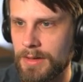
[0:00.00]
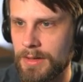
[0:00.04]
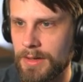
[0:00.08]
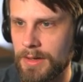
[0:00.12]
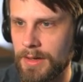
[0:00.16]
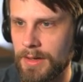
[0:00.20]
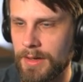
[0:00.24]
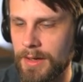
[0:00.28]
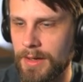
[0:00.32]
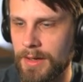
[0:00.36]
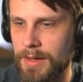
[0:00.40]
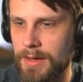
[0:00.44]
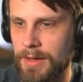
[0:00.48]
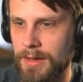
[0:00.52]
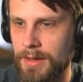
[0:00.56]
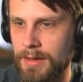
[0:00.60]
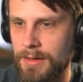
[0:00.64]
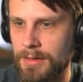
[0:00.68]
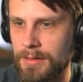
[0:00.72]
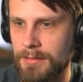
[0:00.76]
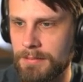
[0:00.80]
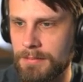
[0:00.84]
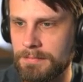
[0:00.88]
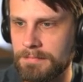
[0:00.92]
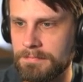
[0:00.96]

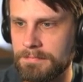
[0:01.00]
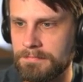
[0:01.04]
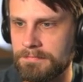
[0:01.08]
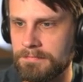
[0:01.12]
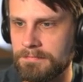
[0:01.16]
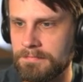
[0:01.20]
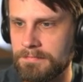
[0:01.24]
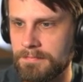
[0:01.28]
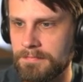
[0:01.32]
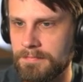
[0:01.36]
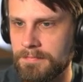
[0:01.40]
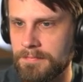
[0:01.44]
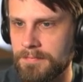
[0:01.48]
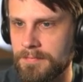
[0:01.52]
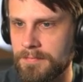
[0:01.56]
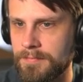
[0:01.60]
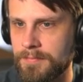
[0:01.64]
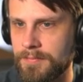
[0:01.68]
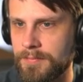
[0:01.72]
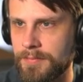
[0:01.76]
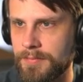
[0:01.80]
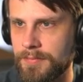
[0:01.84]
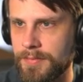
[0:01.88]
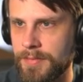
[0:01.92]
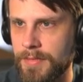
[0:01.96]
Um,
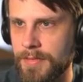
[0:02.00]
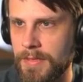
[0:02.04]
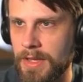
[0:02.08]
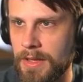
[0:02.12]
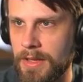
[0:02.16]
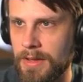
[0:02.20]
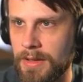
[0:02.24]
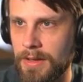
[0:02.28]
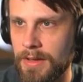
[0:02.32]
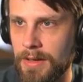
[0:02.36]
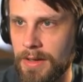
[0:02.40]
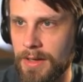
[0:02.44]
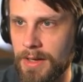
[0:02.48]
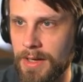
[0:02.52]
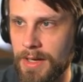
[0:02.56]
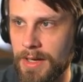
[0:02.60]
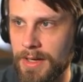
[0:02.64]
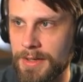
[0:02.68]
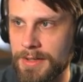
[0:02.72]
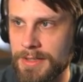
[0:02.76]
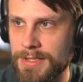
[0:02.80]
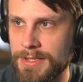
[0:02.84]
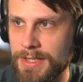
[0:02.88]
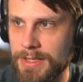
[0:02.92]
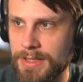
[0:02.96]

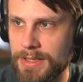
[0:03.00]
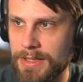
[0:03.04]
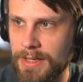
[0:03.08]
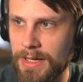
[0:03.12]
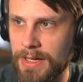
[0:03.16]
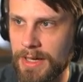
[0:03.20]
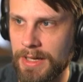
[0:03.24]
honestly,